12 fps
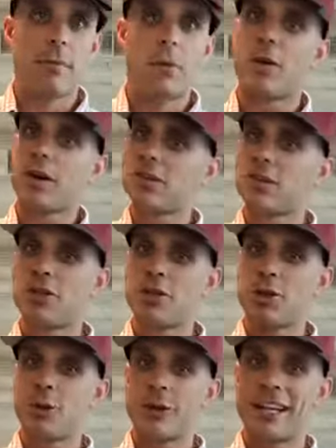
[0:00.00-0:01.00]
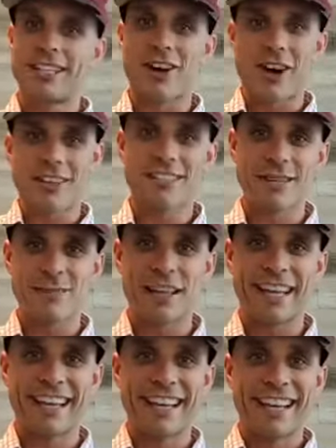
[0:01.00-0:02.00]
But once you do, it's awesome.
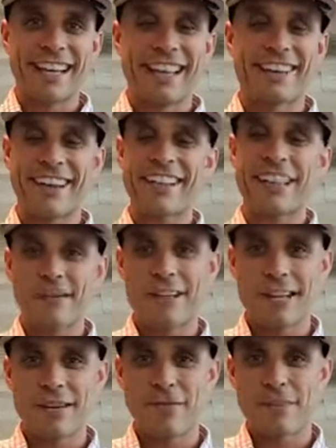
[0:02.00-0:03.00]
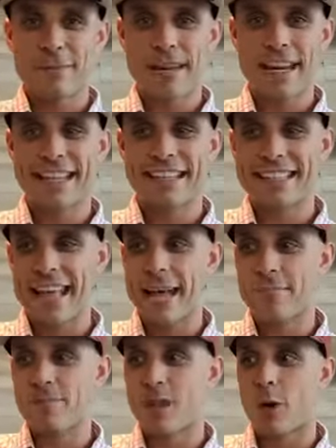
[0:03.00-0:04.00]
Like, the great thing about Need for Speed is
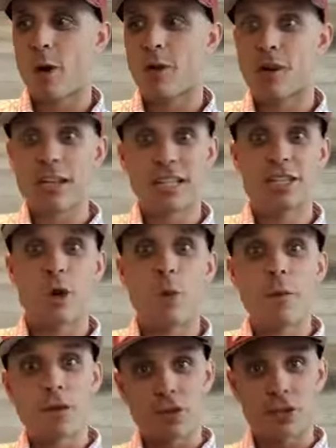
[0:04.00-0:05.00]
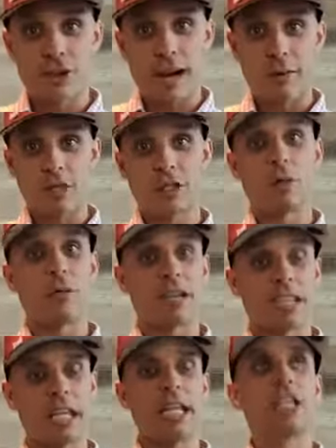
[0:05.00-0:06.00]
that, or learning to open your stride, which is what
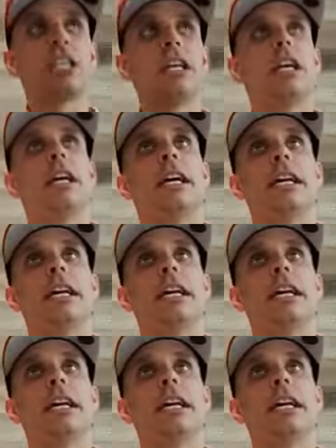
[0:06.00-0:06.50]
we teach,